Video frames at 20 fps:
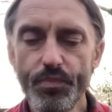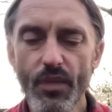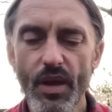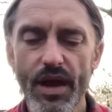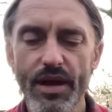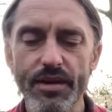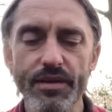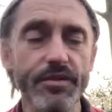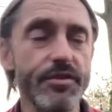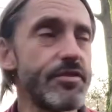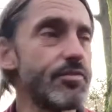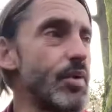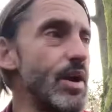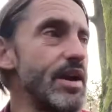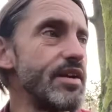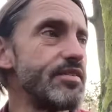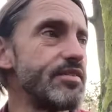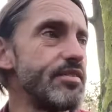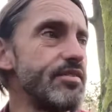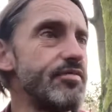And as
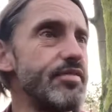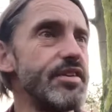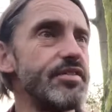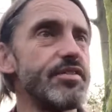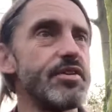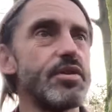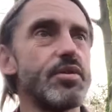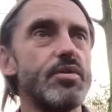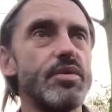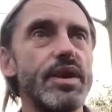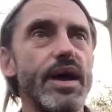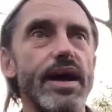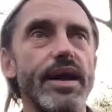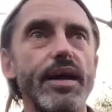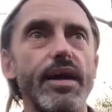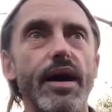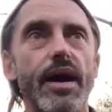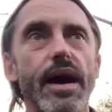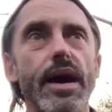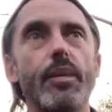well as the physical
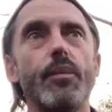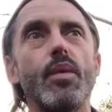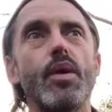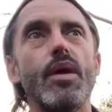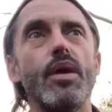daylight,